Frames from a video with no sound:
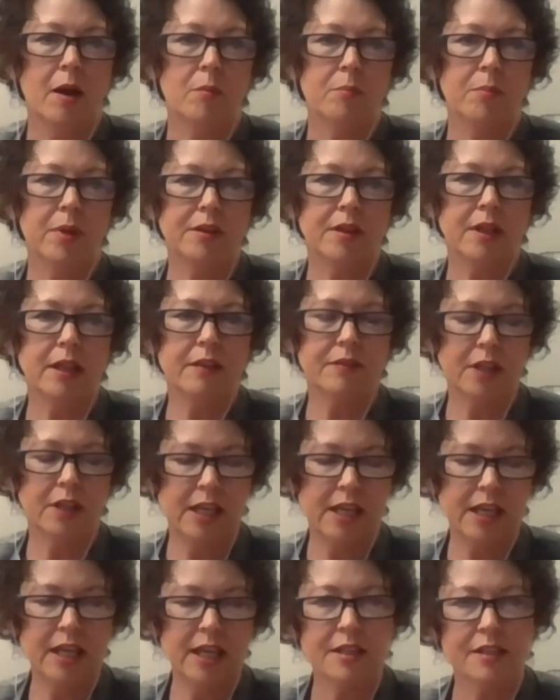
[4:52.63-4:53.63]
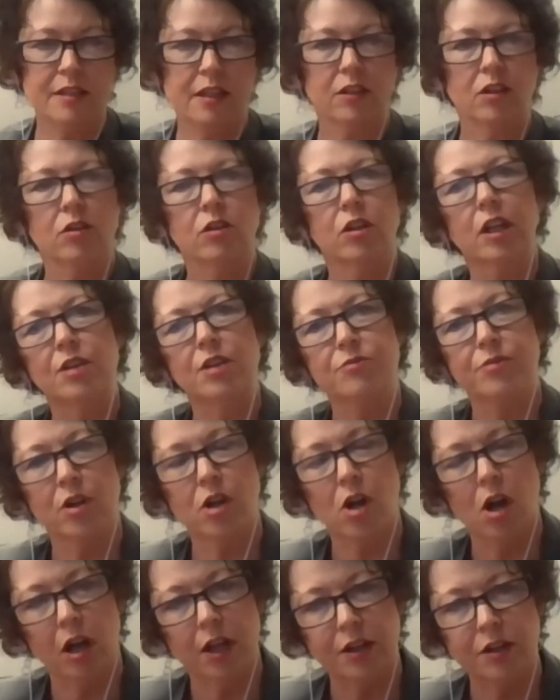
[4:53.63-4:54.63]
But the key is that they're looking for
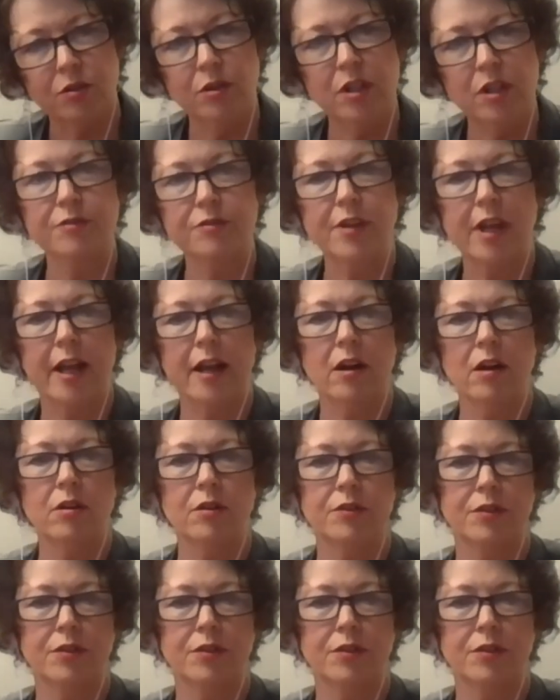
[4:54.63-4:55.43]
continuity of care.